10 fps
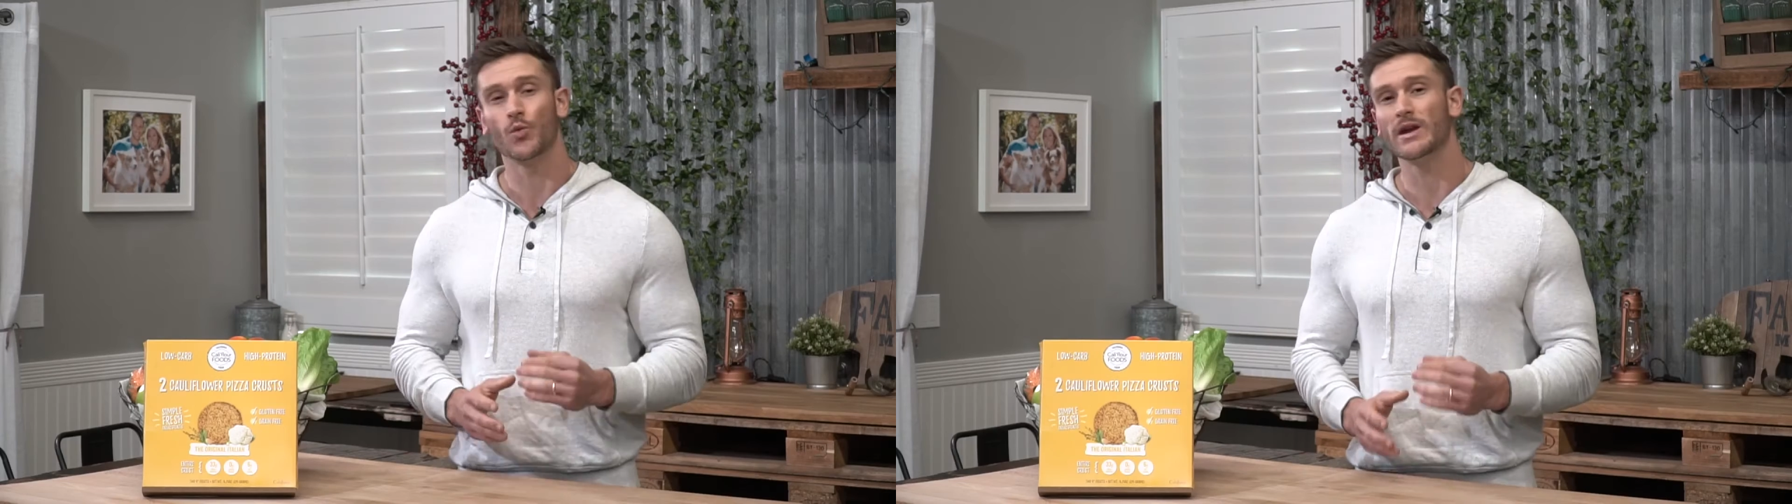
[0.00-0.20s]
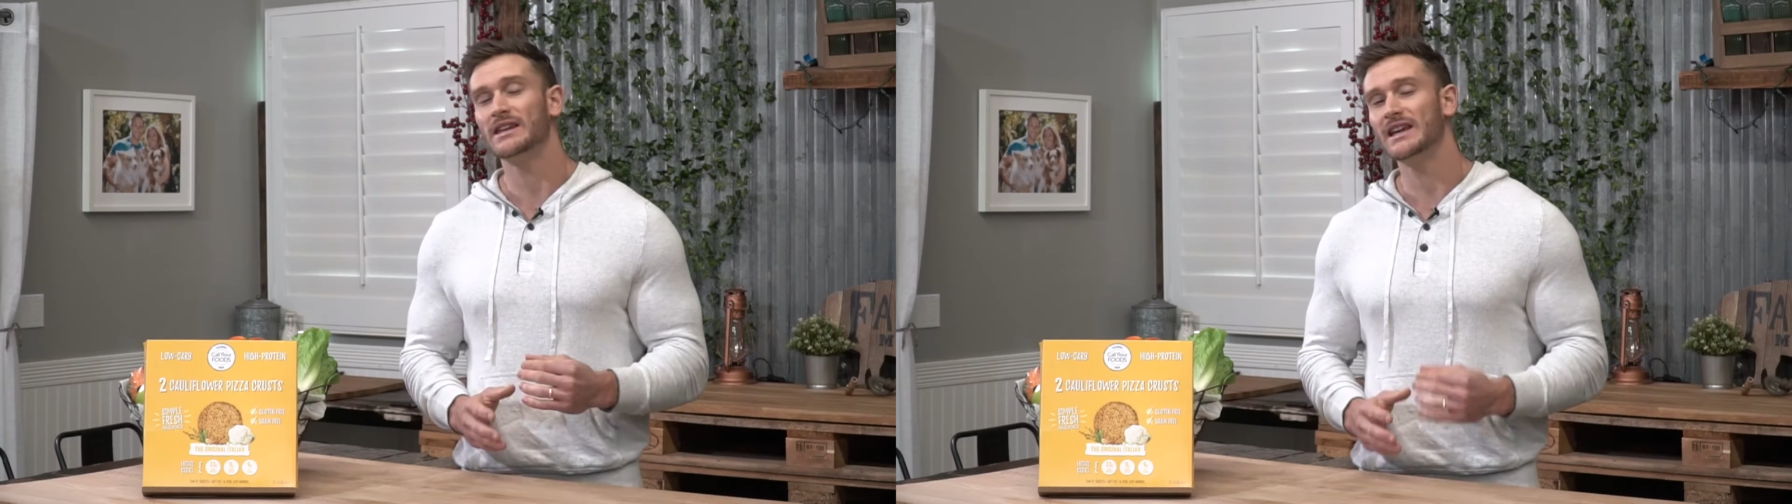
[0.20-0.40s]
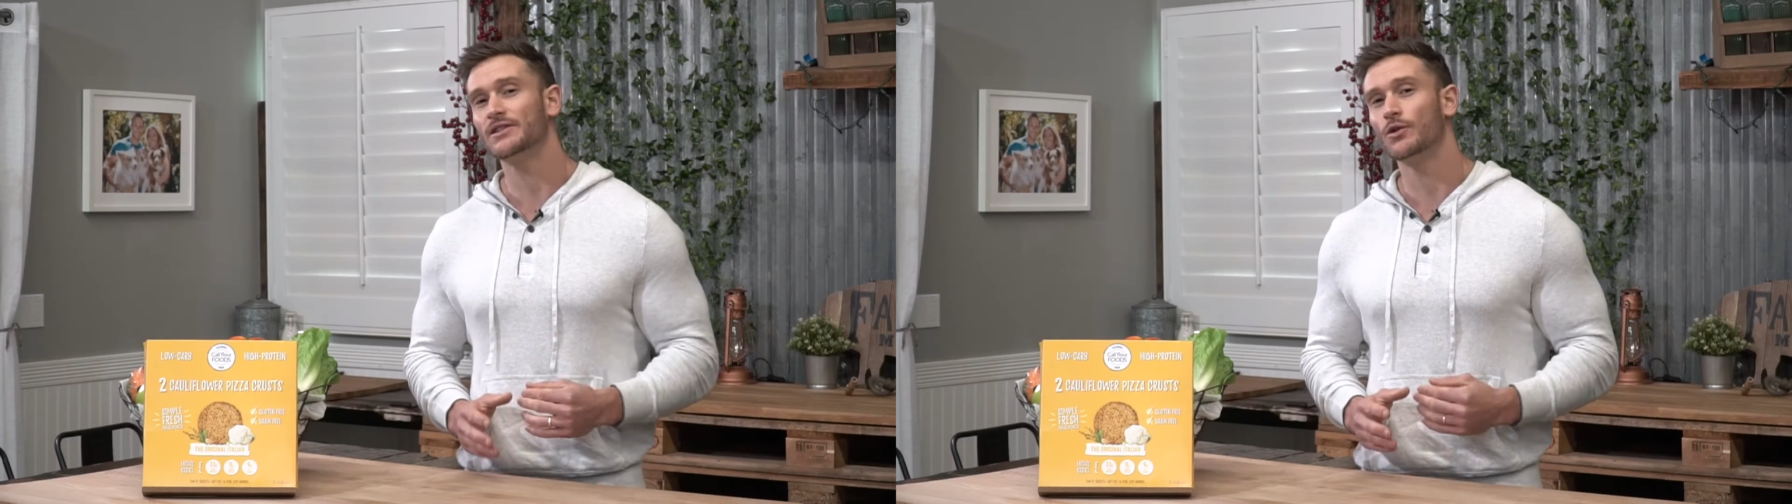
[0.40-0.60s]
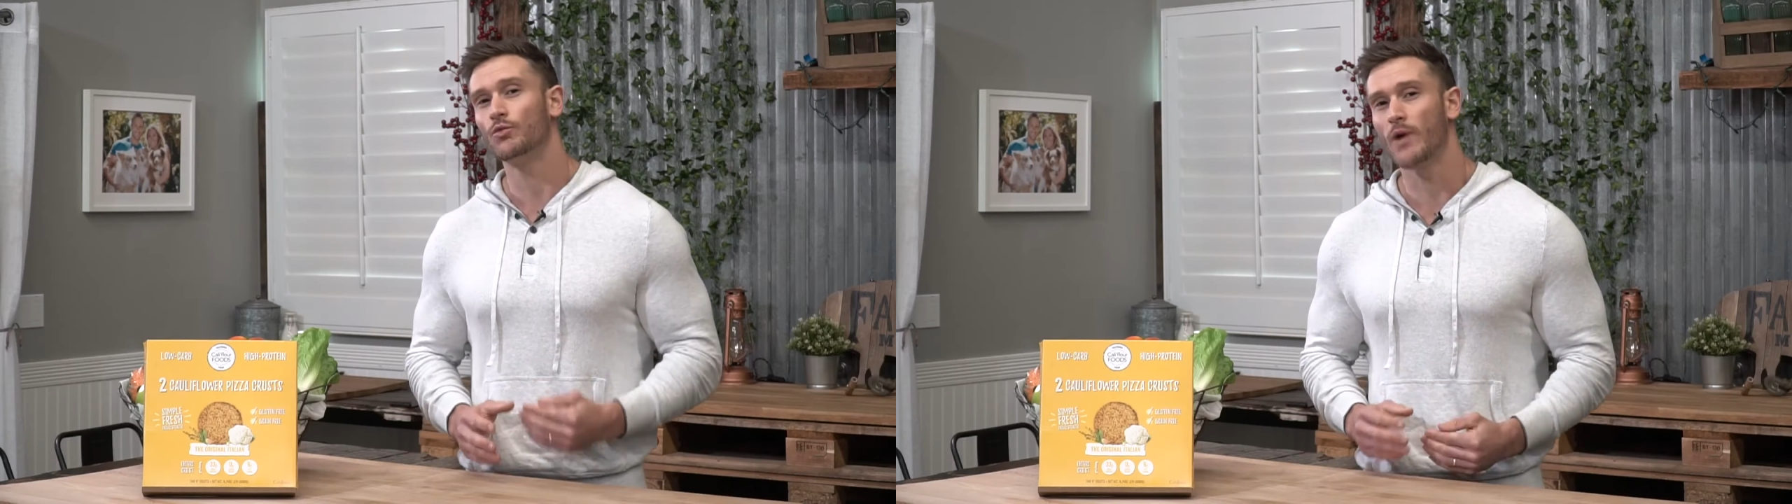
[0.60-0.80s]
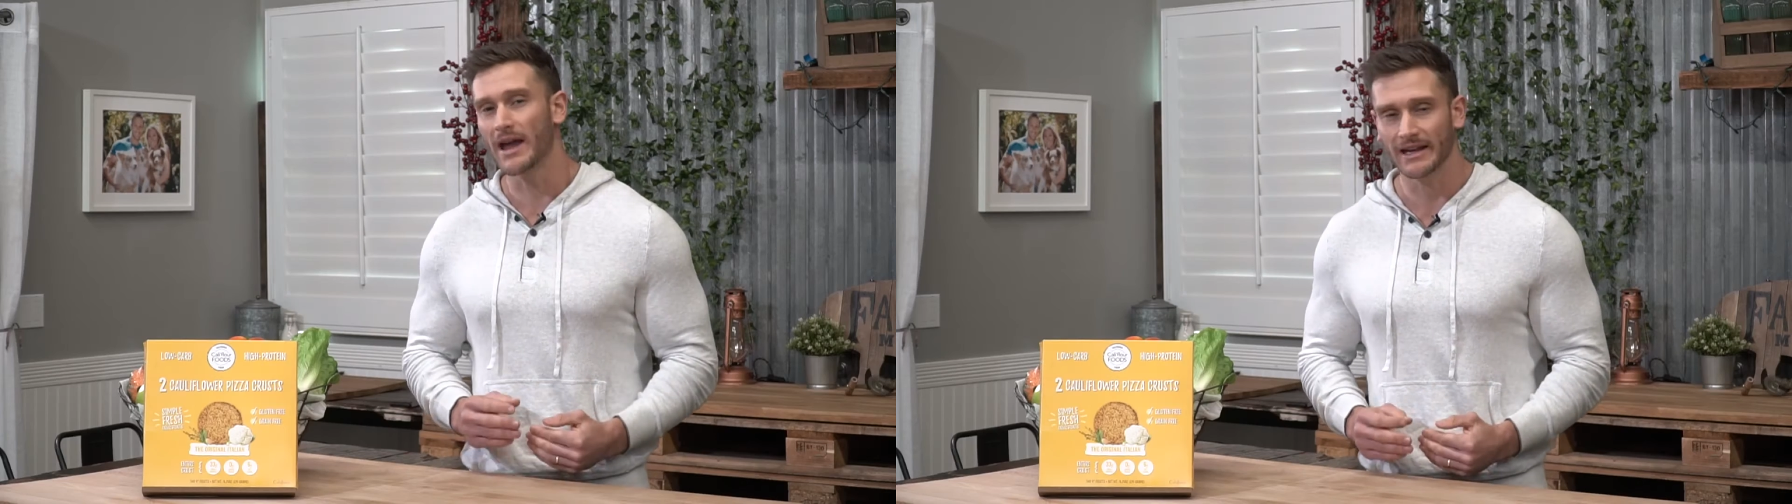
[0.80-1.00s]
We need the
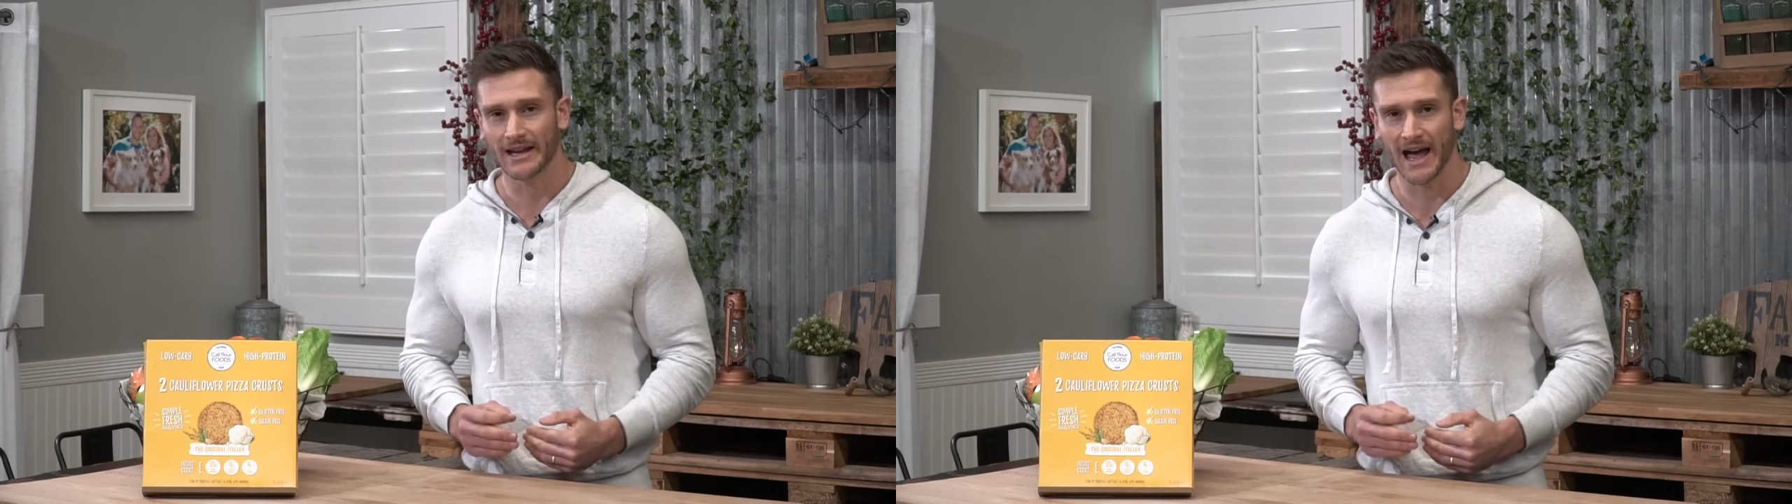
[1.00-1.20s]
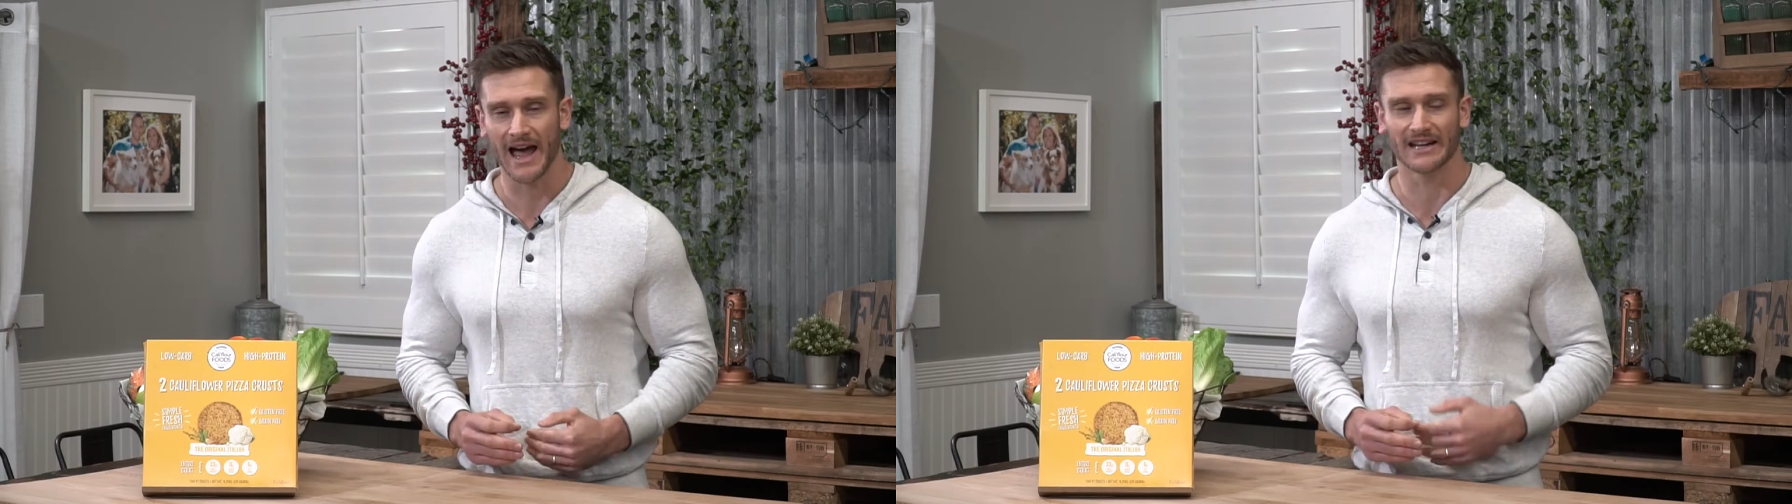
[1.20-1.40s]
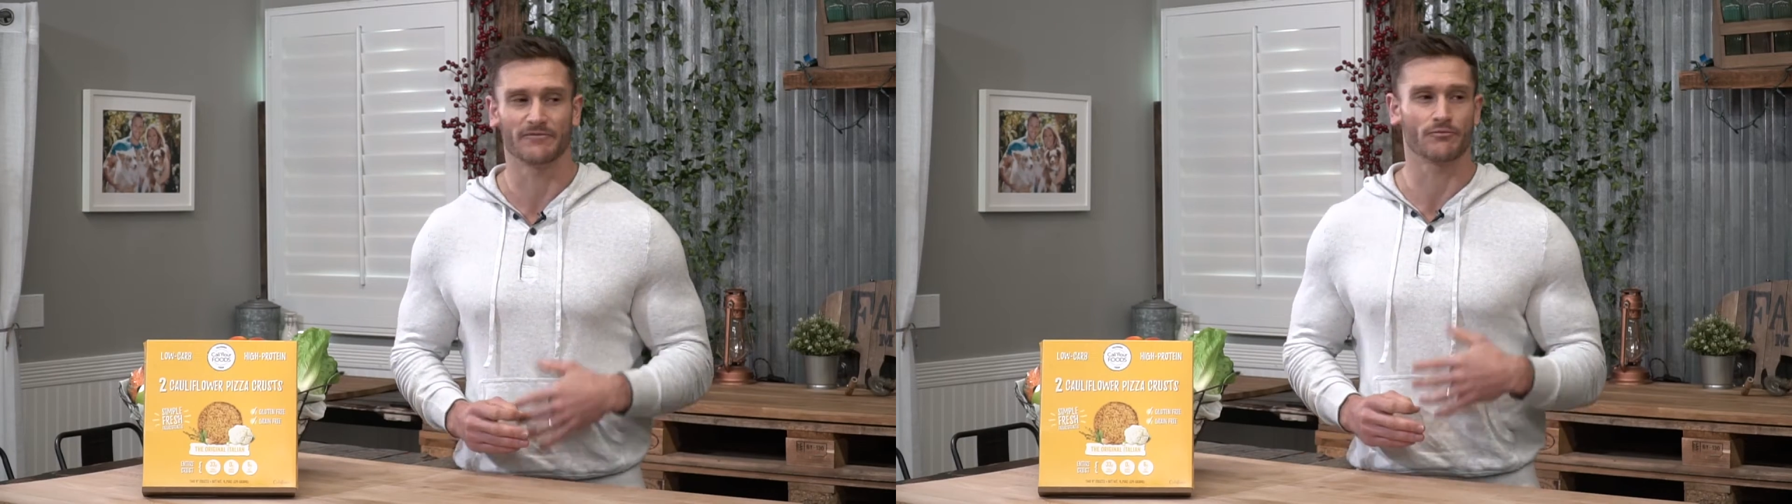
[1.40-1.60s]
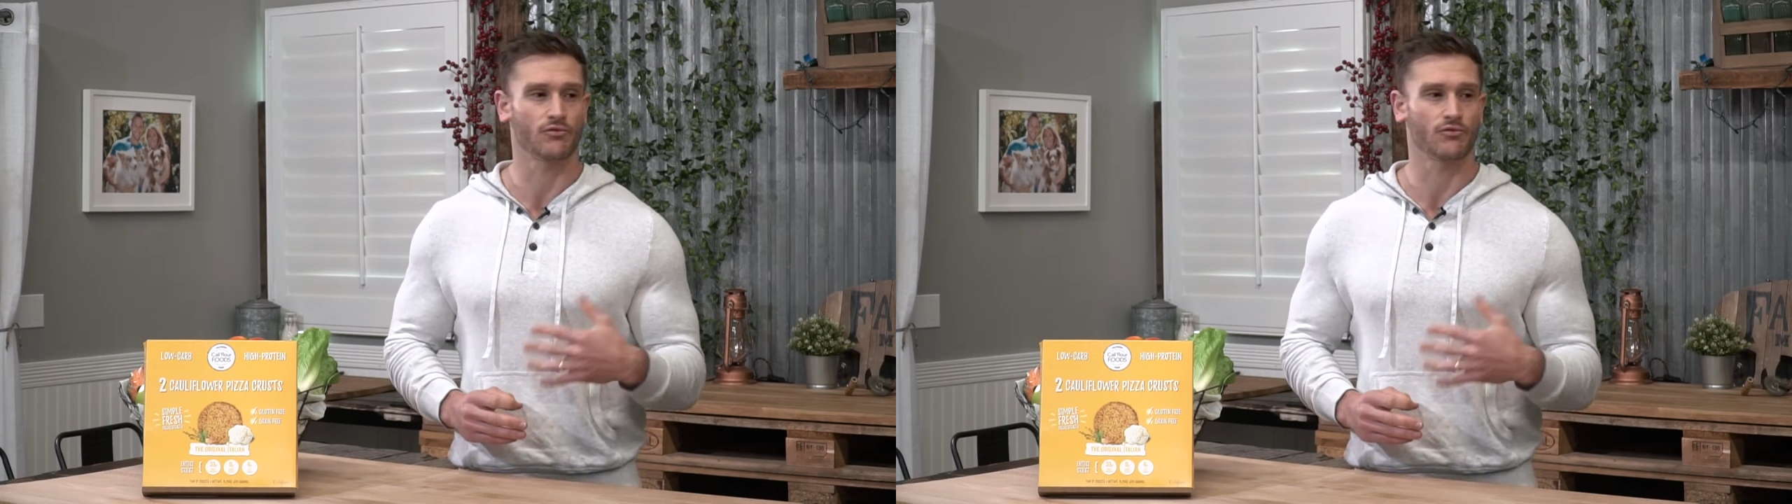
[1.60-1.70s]
right kind of